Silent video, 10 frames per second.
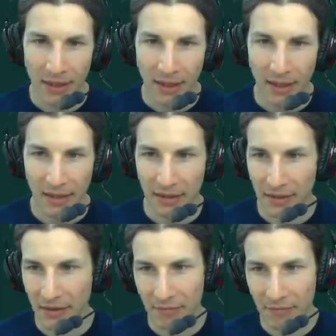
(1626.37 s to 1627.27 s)

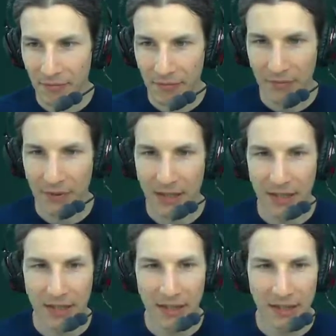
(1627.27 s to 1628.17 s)
and
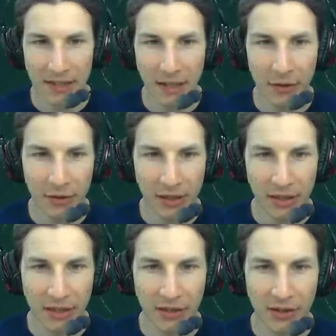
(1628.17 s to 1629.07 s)
since this is
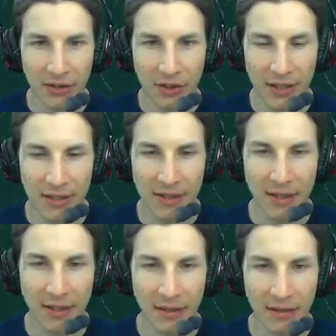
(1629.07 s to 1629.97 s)
currently just
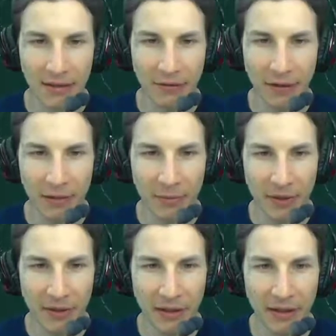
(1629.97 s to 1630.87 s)
a
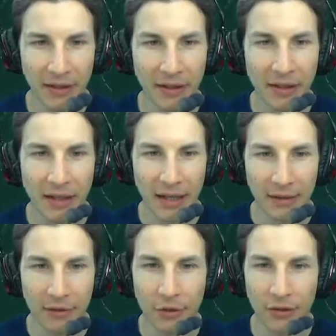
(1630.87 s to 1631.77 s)
development thing
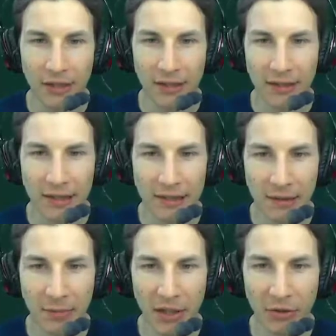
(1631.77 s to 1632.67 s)
and not yet
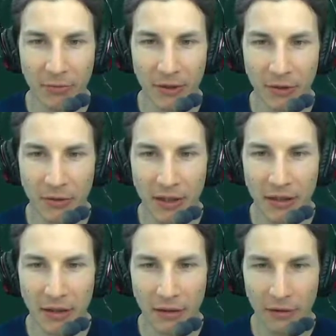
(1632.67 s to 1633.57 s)
tested by
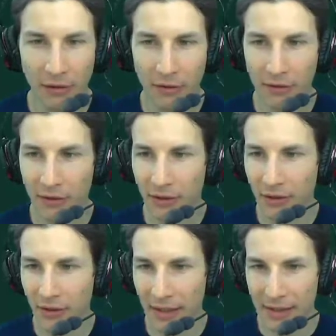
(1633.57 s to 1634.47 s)
openQA, I thought
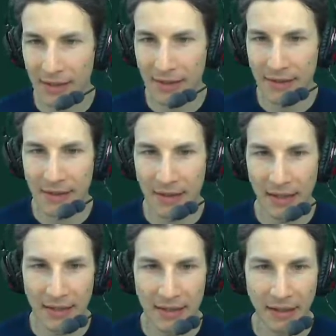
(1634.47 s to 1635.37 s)

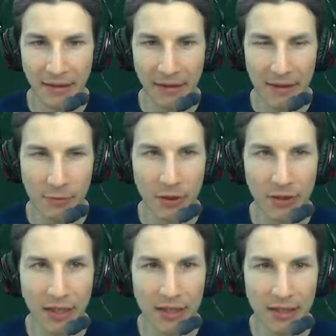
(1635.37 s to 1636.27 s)
let's take this one
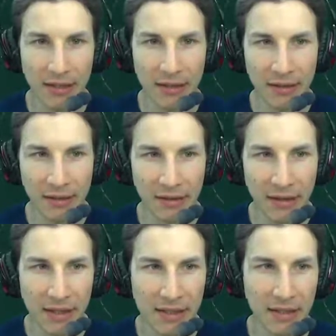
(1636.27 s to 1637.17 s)
as an
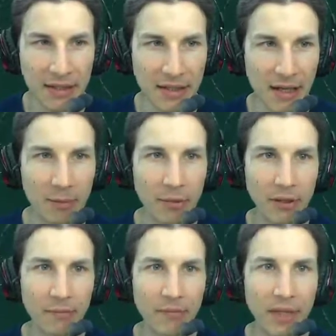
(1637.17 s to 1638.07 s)
example
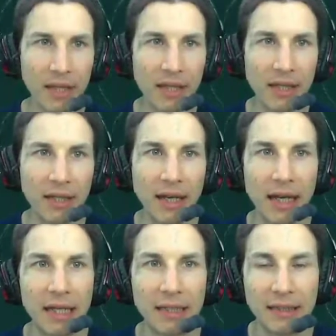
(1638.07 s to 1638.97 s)

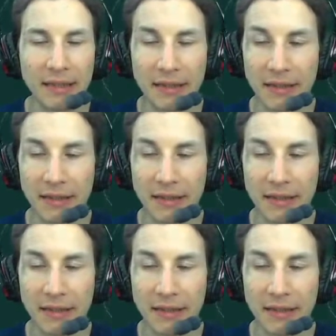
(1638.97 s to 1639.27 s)
and